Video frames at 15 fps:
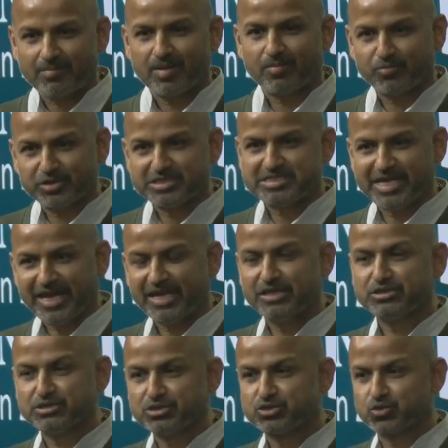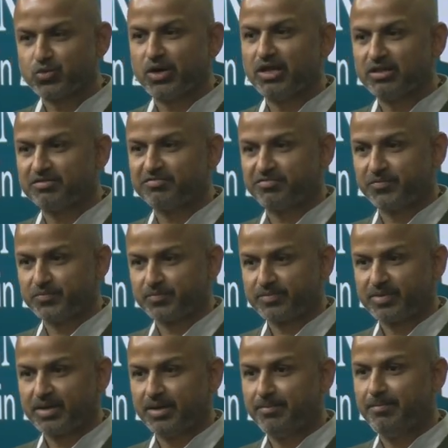with 10 to 12
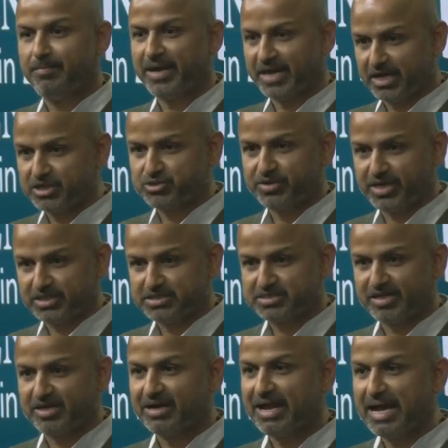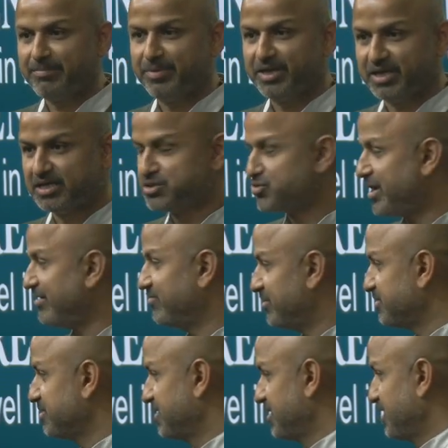megatrends that are happening in
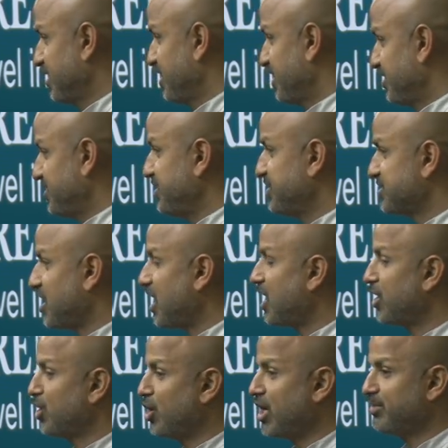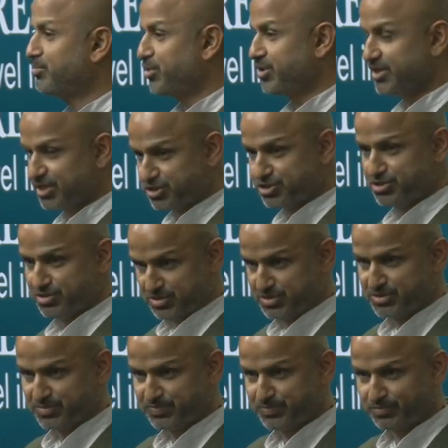travel. These are not
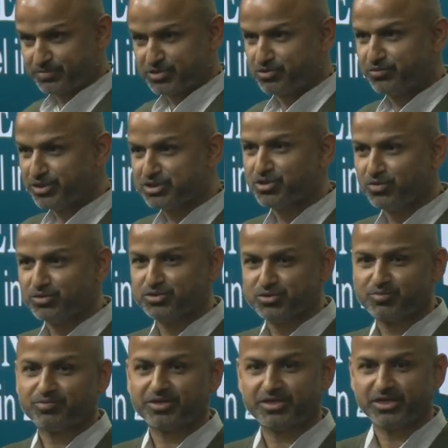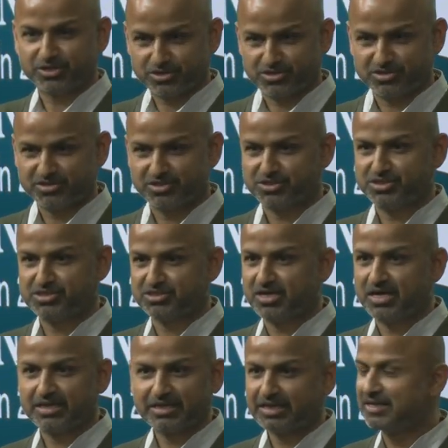predictions. So we don't do predictions. This is
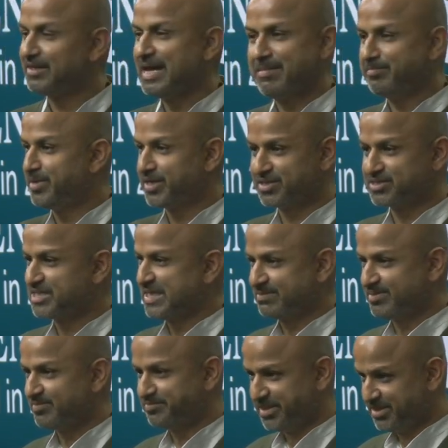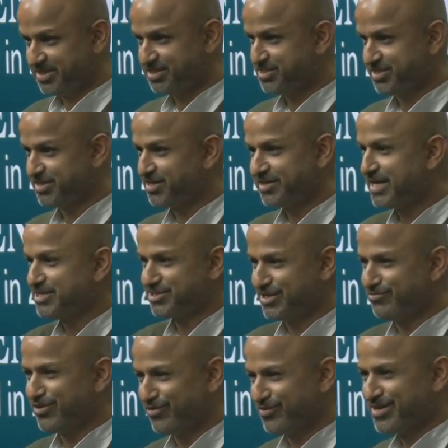not glamping is going to be big this year. That's not
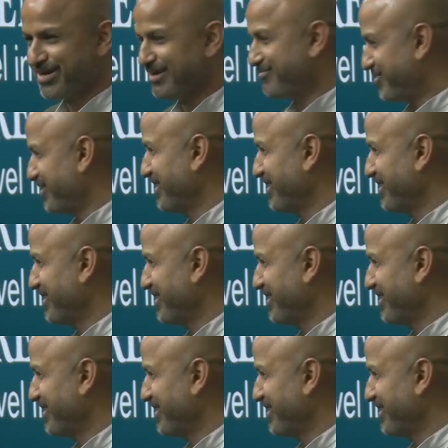what we cover.